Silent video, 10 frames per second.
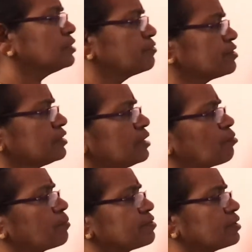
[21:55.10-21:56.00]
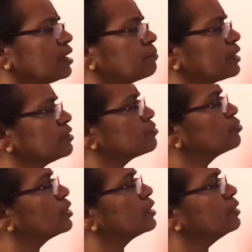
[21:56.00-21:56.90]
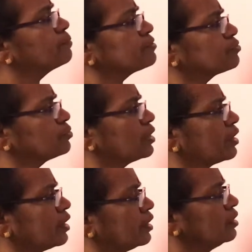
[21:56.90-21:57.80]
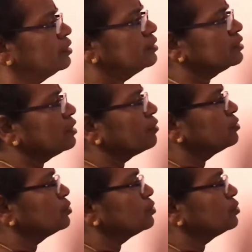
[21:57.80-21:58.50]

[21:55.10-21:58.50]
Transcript: the fixed end moments are minus 200 plus 200. Now